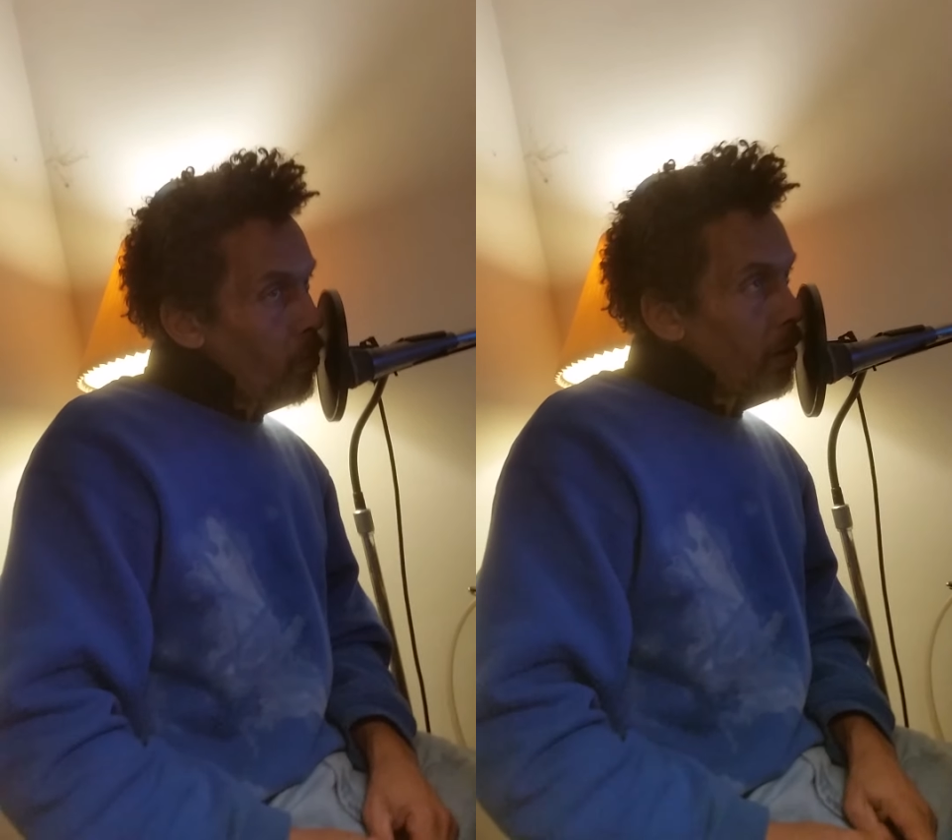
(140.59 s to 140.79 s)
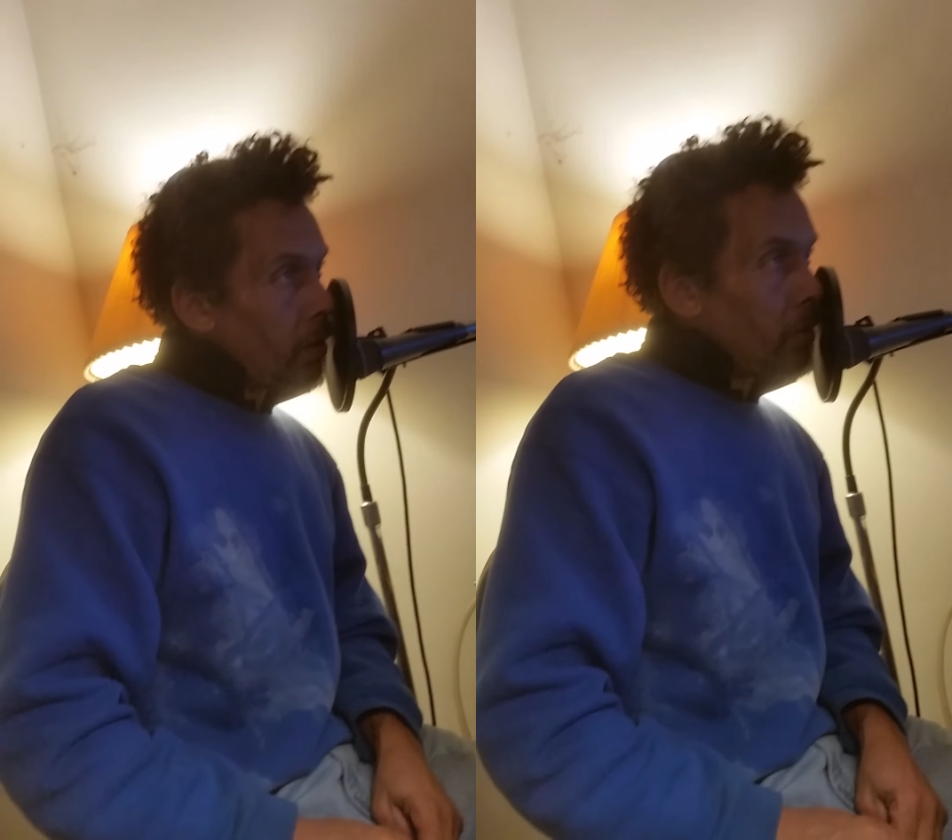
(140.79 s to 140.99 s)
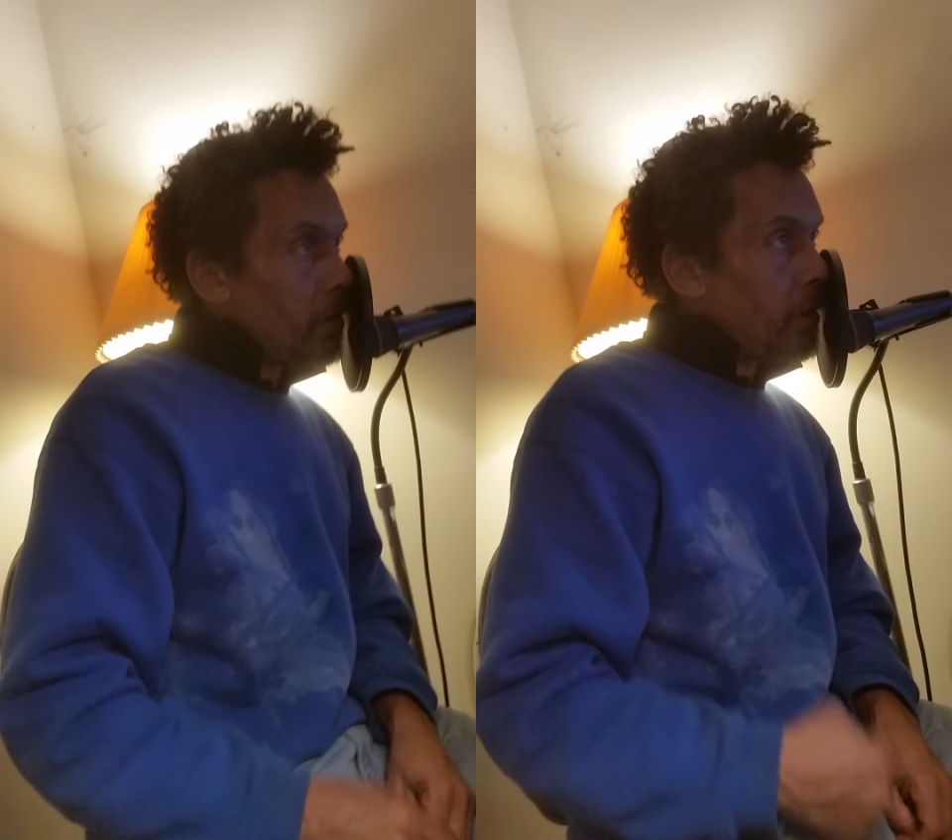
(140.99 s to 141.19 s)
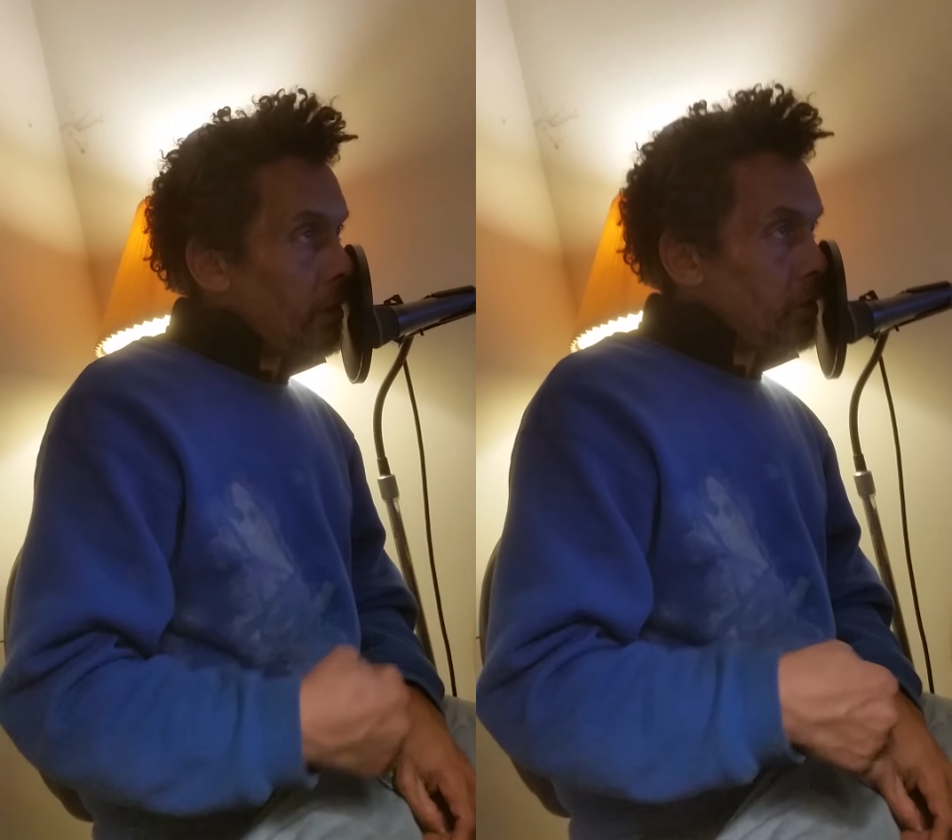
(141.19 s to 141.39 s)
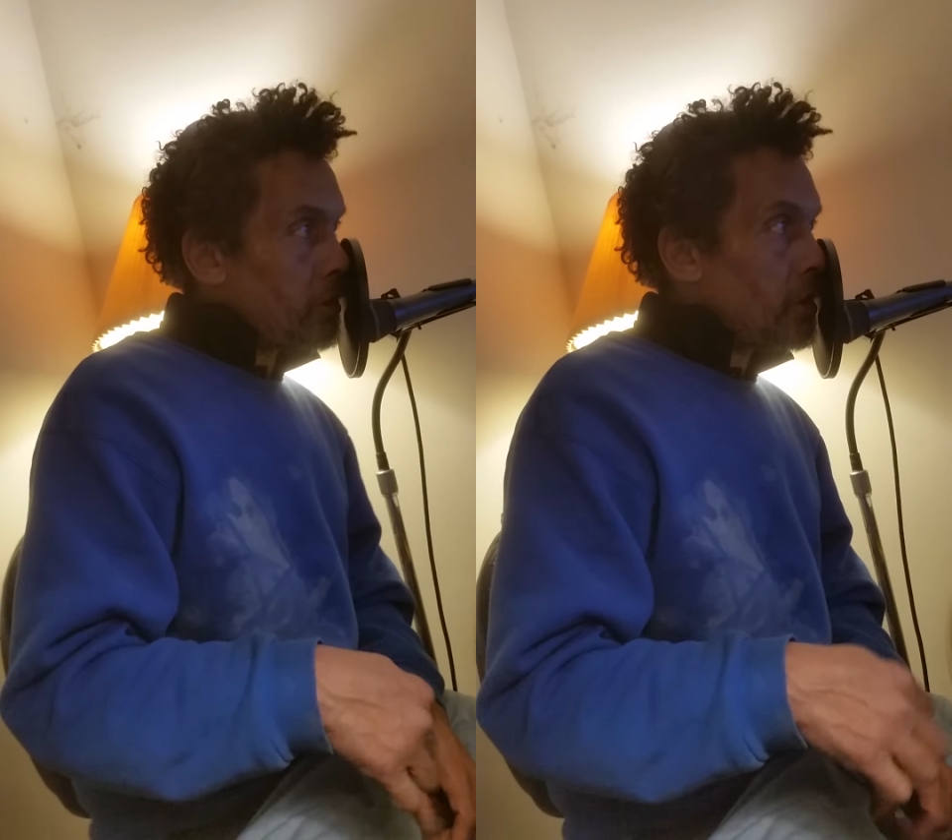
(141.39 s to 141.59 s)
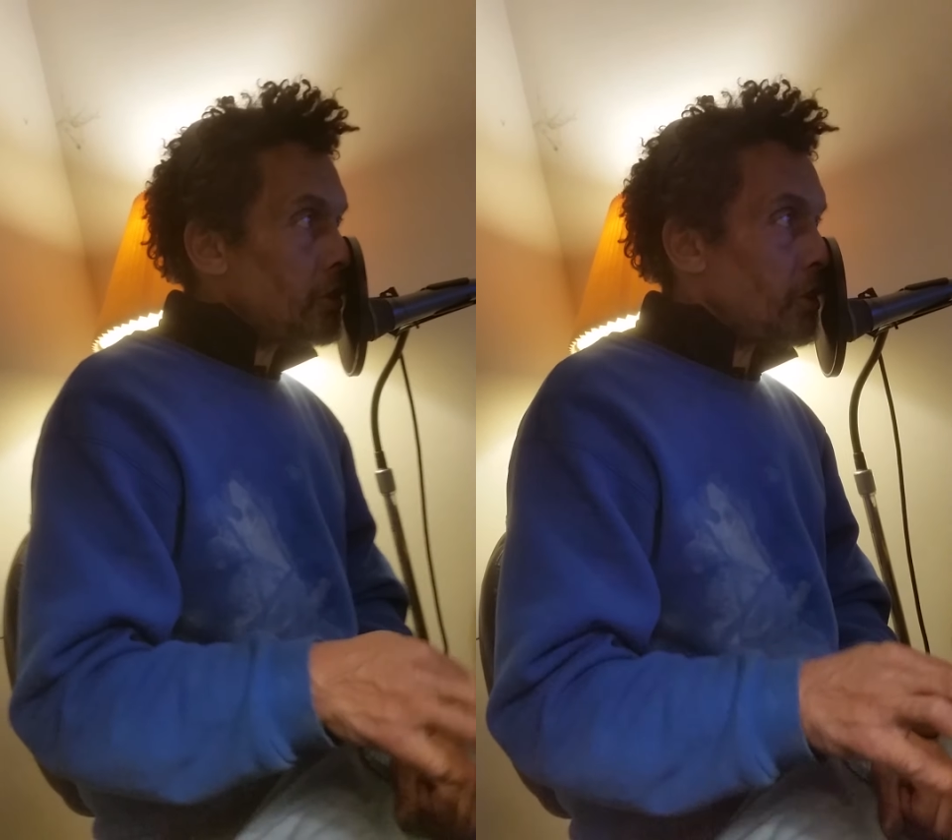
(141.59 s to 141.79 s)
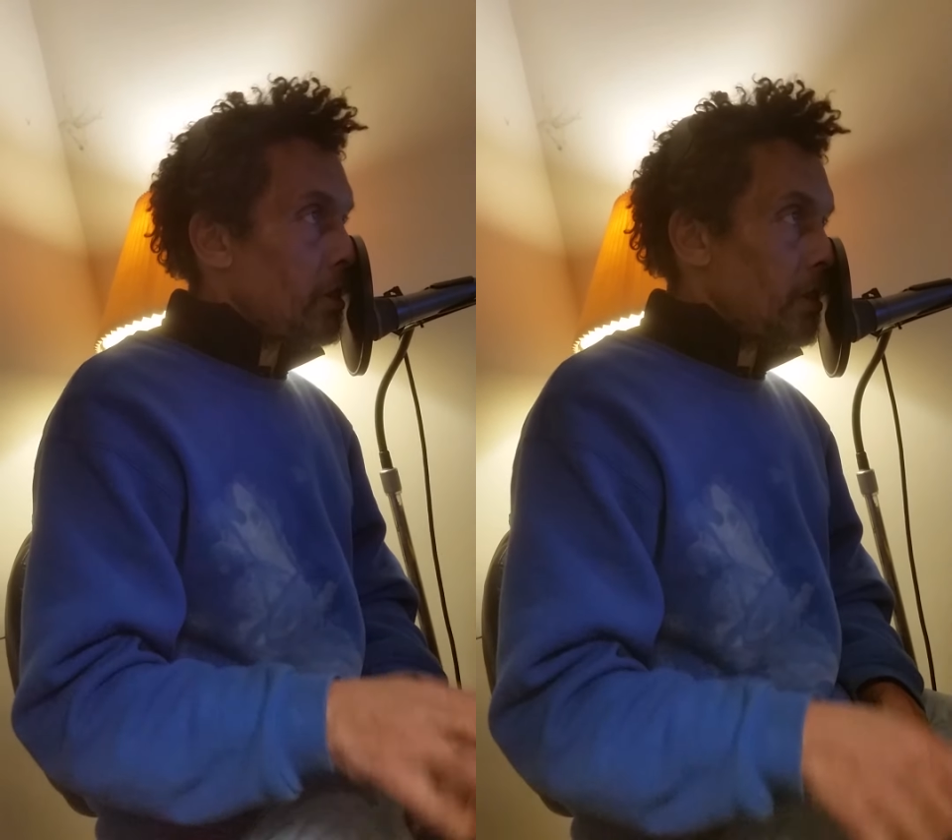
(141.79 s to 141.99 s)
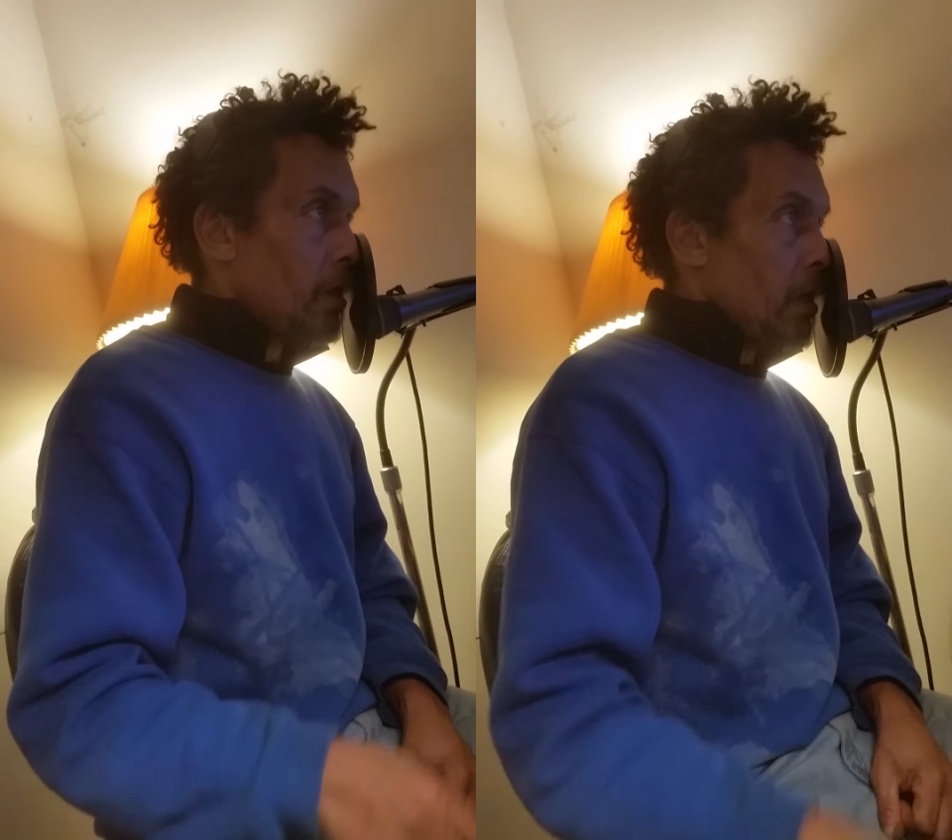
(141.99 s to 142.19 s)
One is the shit.